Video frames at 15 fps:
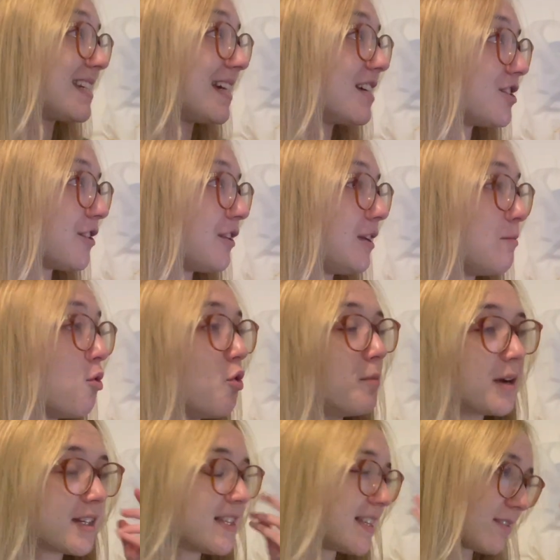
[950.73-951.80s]
I don't anymore
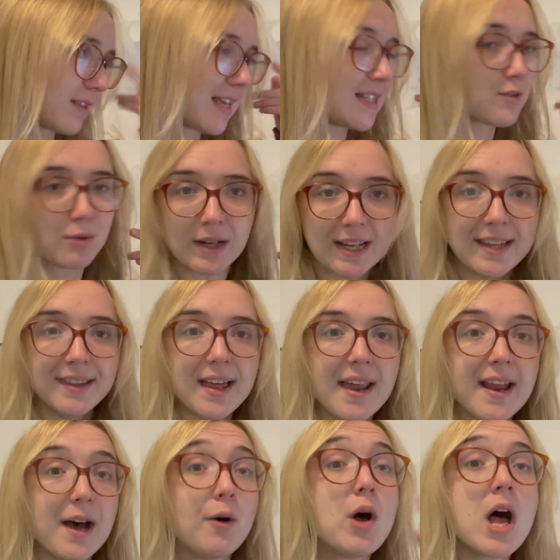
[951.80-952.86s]
because it's, it's really in there
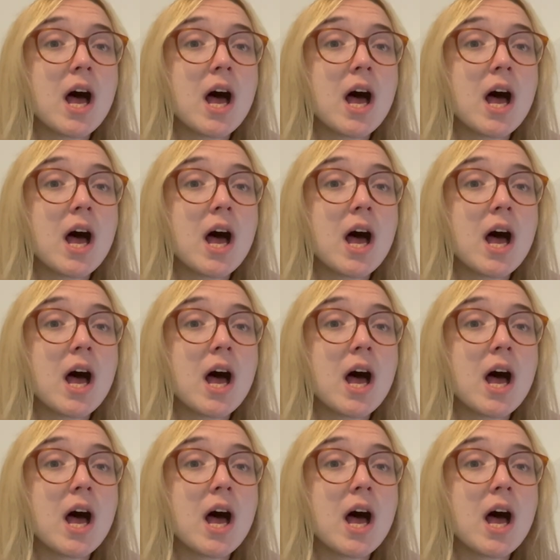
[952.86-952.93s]
now.